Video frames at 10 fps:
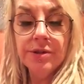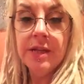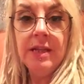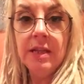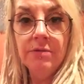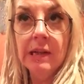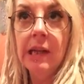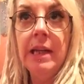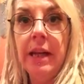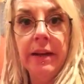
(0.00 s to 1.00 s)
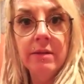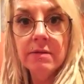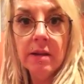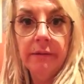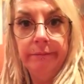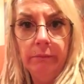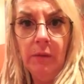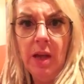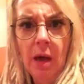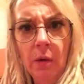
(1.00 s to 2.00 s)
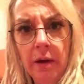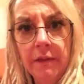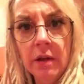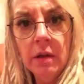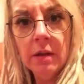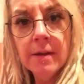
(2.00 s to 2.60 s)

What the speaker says: Just needed cleaning. Yeah, whatever.